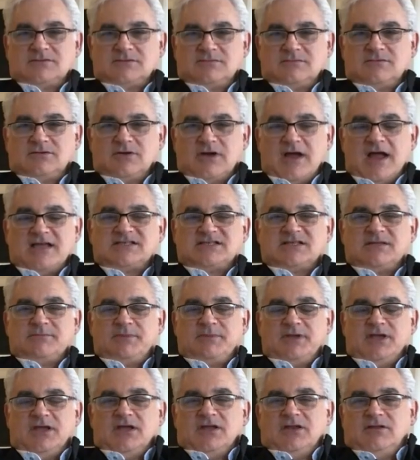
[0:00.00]
there has to
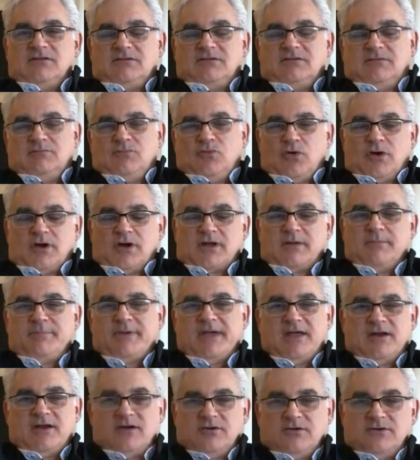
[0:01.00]
be more
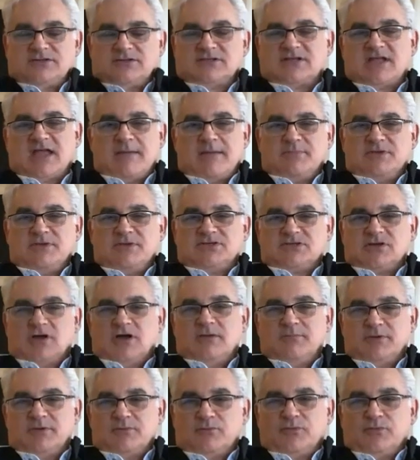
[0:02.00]
competitors to
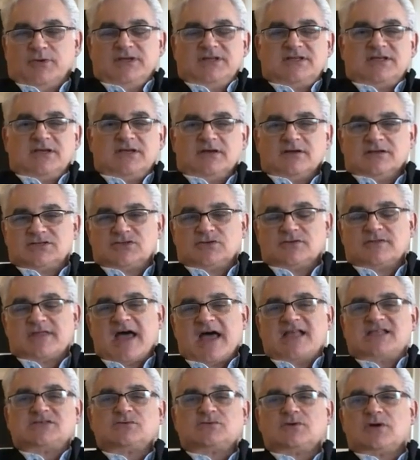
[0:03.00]
Amazon, but retail. So
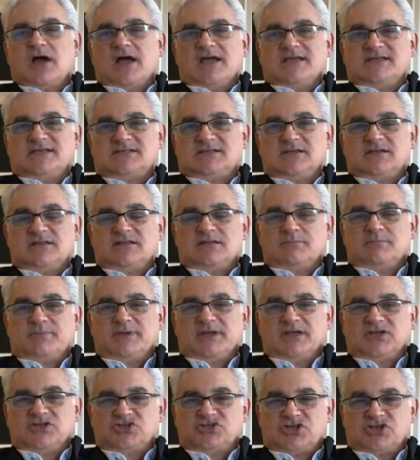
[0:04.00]
that's where I see the
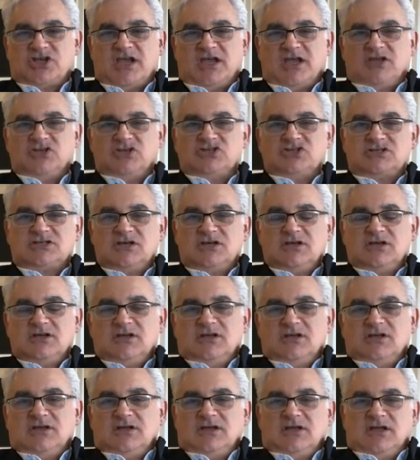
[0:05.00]
big change
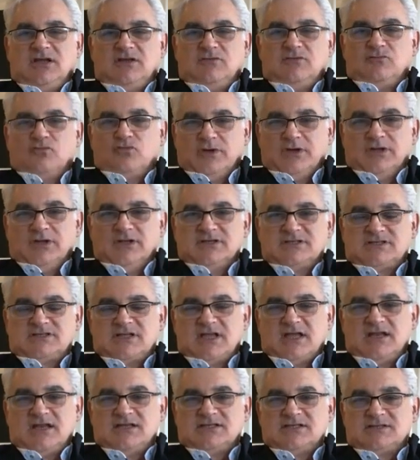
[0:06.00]
in real
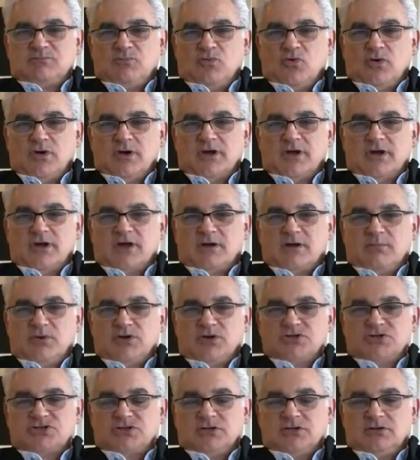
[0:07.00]
estate is more in
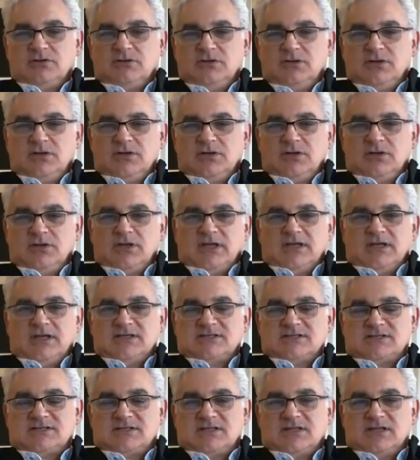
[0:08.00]
commercial.
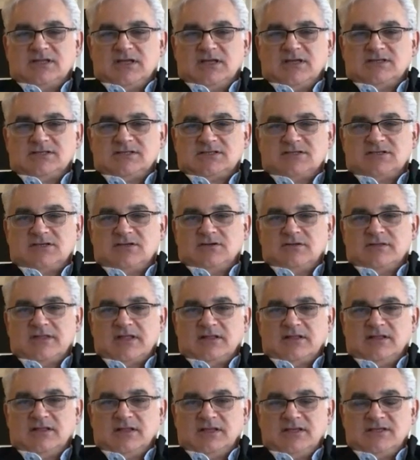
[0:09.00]
you know,
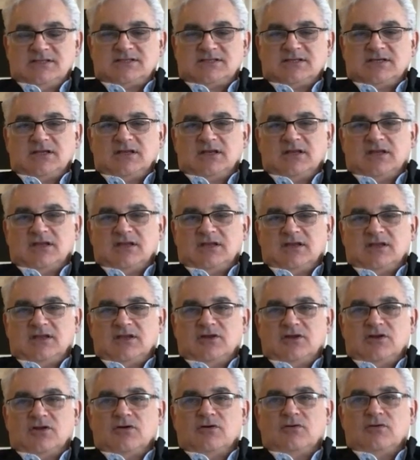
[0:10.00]
the leasing and,
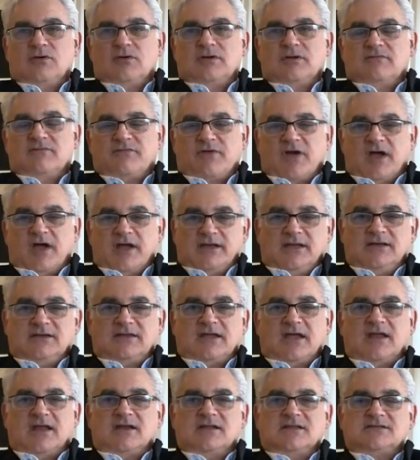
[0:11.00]
you know, and finding
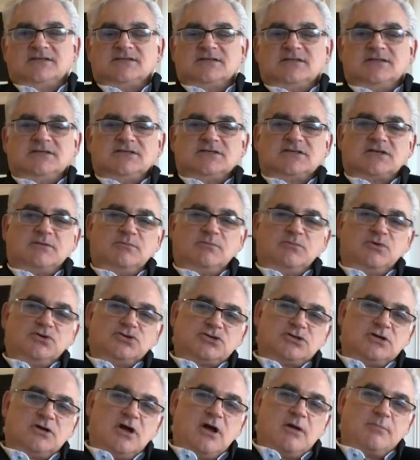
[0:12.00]
tenants in these
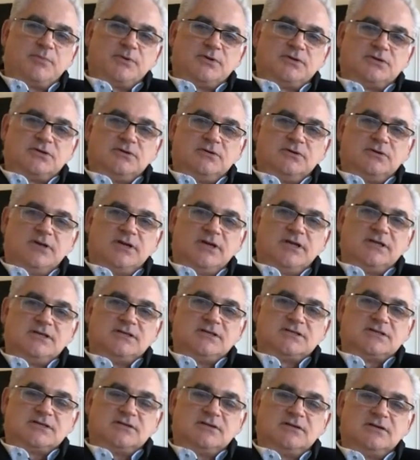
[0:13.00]
commercial
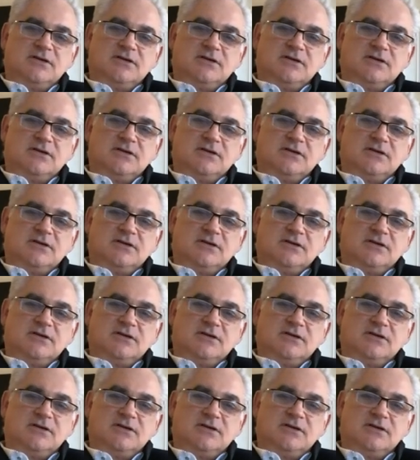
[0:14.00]
opportunities, and